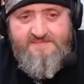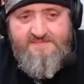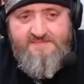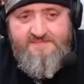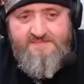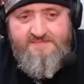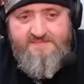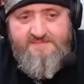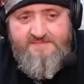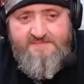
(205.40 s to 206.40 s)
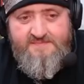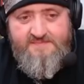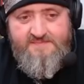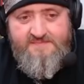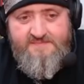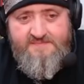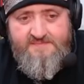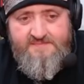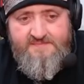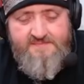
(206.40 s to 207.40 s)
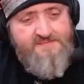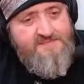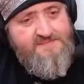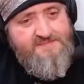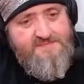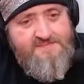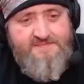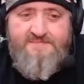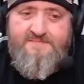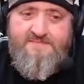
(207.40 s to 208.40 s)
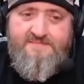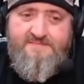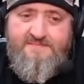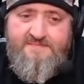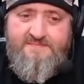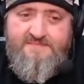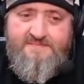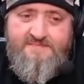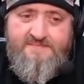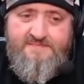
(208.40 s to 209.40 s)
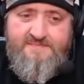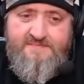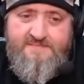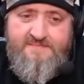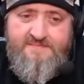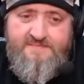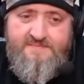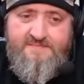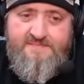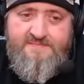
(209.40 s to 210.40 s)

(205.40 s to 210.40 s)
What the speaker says: (silent)